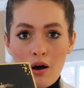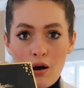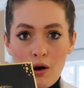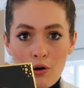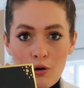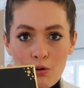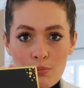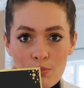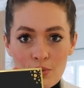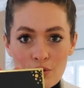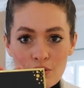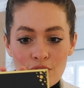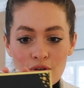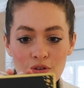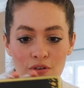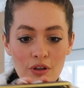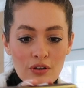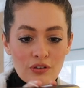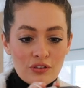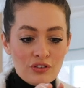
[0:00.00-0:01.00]

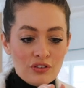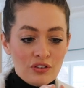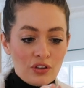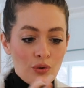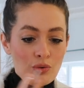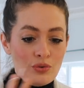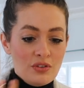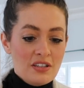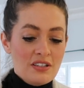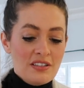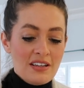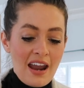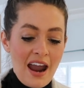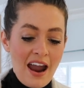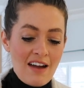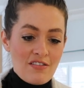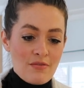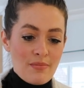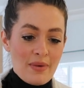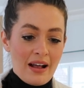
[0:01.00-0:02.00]
almond salted
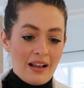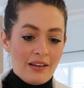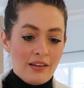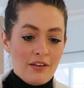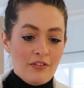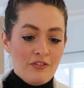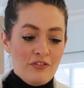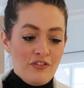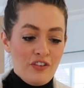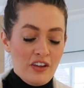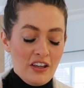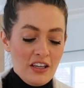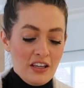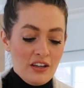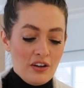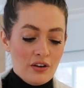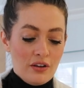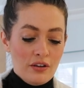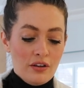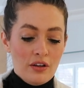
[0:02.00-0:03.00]
caramel
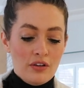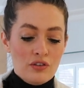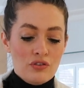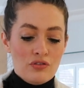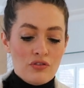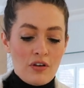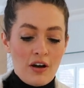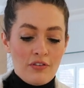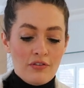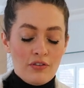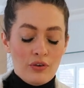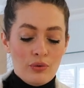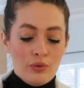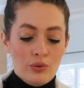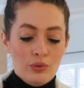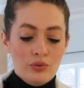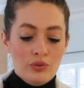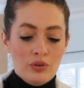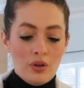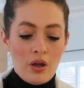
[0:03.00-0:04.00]
vegan
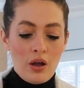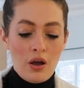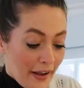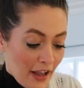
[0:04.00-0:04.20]
truffles.